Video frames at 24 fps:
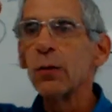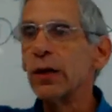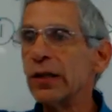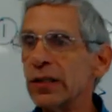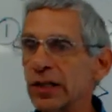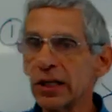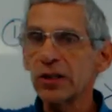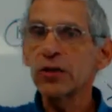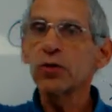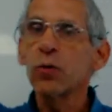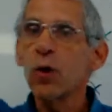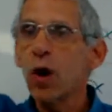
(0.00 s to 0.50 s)

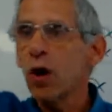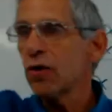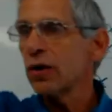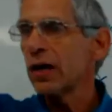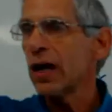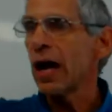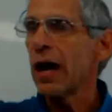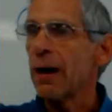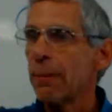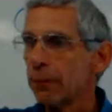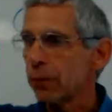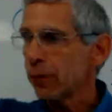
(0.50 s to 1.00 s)
we just
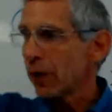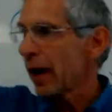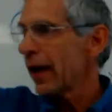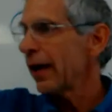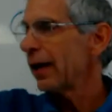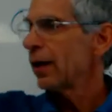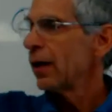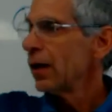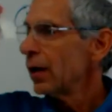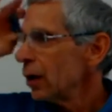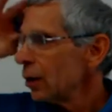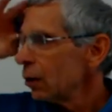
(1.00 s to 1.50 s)
woke up,
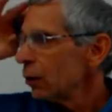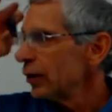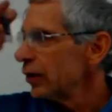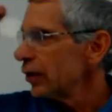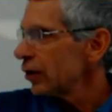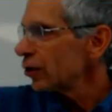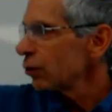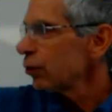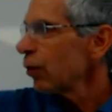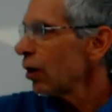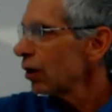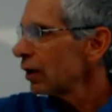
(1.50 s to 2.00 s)
right? We
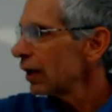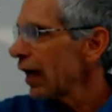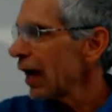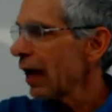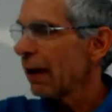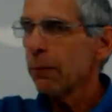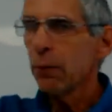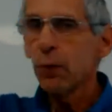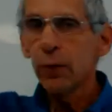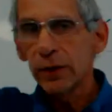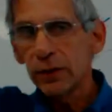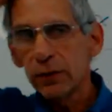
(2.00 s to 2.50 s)
just woke up.